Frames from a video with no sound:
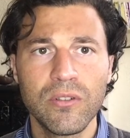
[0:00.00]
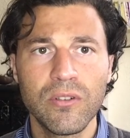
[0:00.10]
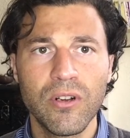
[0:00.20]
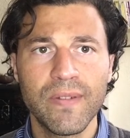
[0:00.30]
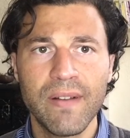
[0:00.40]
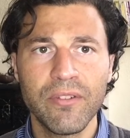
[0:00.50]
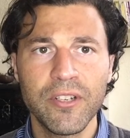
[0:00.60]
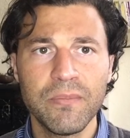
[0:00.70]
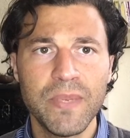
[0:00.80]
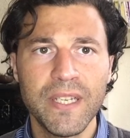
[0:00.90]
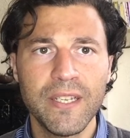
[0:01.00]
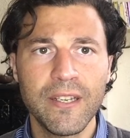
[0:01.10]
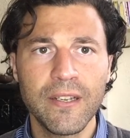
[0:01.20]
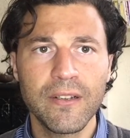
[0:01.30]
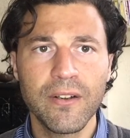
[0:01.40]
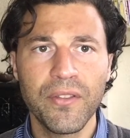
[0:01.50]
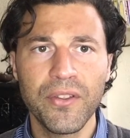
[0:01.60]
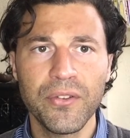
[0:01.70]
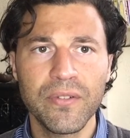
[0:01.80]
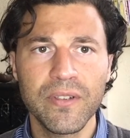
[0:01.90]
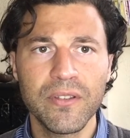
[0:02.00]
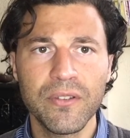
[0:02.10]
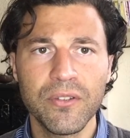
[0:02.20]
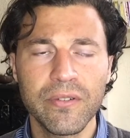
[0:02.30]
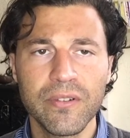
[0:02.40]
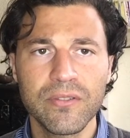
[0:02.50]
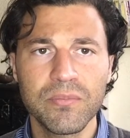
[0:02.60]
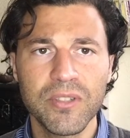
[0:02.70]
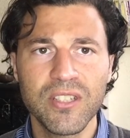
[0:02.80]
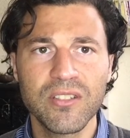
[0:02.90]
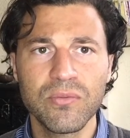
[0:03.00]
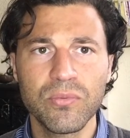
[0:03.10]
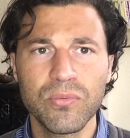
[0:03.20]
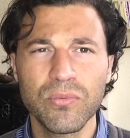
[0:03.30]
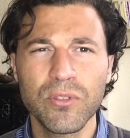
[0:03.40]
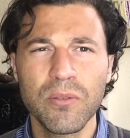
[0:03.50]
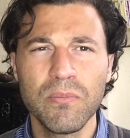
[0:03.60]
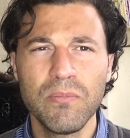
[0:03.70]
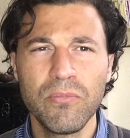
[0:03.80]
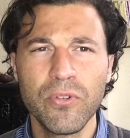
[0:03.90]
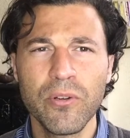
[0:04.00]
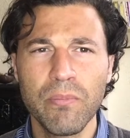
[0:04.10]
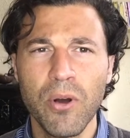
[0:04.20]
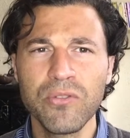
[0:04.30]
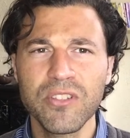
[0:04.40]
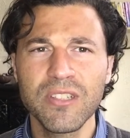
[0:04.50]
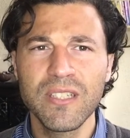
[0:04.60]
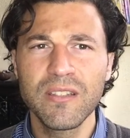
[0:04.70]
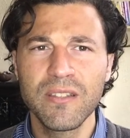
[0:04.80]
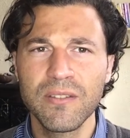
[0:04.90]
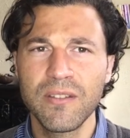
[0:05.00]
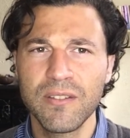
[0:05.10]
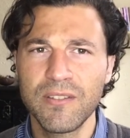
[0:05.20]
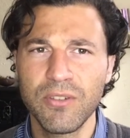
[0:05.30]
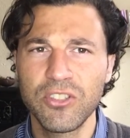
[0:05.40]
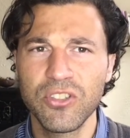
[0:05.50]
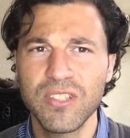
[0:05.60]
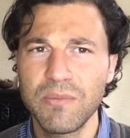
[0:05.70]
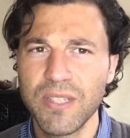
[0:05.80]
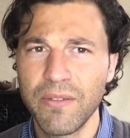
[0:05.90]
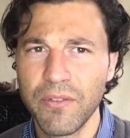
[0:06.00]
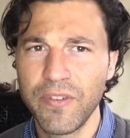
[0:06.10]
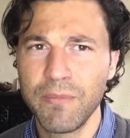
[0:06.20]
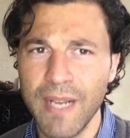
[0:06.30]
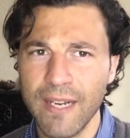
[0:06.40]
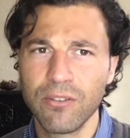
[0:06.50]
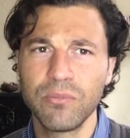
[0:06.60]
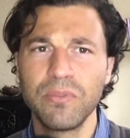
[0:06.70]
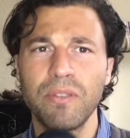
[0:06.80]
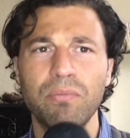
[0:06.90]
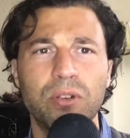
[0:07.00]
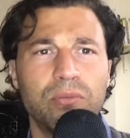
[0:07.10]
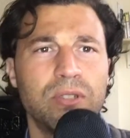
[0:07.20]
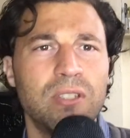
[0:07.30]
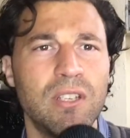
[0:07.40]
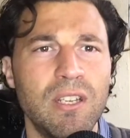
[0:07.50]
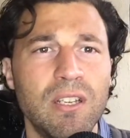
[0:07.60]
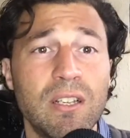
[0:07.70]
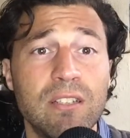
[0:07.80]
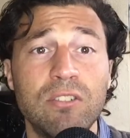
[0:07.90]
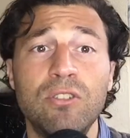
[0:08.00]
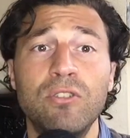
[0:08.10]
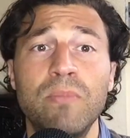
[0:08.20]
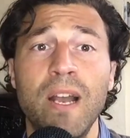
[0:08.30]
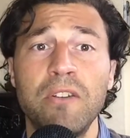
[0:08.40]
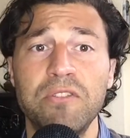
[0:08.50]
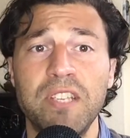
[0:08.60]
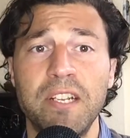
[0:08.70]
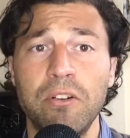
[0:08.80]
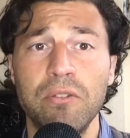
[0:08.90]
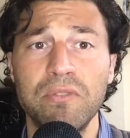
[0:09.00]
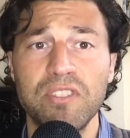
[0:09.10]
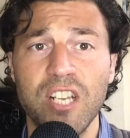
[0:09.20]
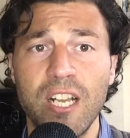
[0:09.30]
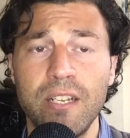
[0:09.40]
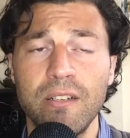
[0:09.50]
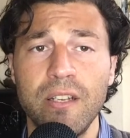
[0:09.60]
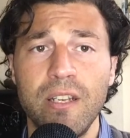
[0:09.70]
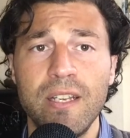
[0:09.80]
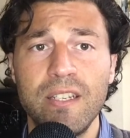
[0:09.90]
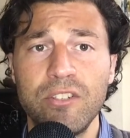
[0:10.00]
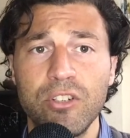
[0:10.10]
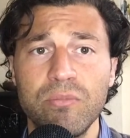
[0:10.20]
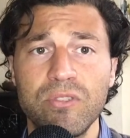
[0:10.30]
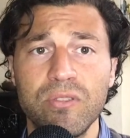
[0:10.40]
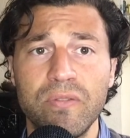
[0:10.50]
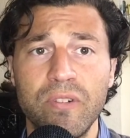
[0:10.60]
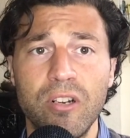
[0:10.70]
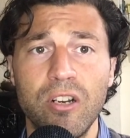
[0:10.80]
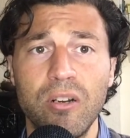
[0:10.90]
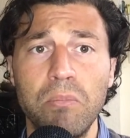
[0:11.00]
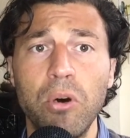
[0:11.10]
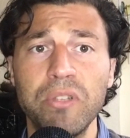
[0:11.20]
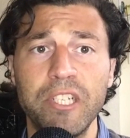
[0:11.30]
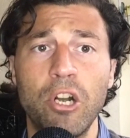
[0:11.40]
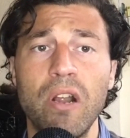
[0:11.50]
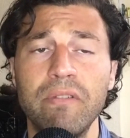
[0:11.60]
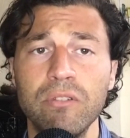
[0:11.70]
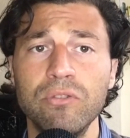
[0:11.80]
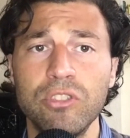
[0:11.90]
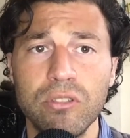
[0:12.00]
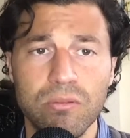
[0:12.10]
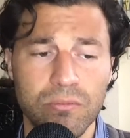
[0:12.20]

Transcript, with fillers: of every being on the in the universe, because we're we're mostly the, the creature that seems to have the feedback loop with what we can do by understanding our own design in terms of uh, molding our evolution.